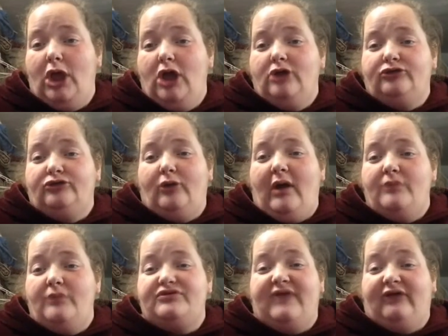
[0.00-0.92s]
So I was
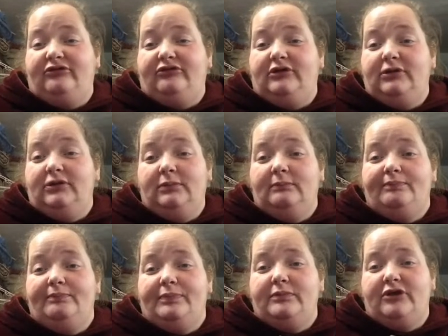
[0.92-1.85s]
guessing
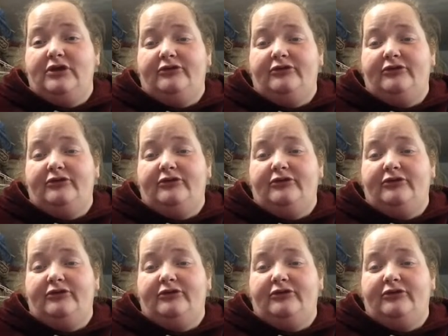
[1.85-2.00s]
because I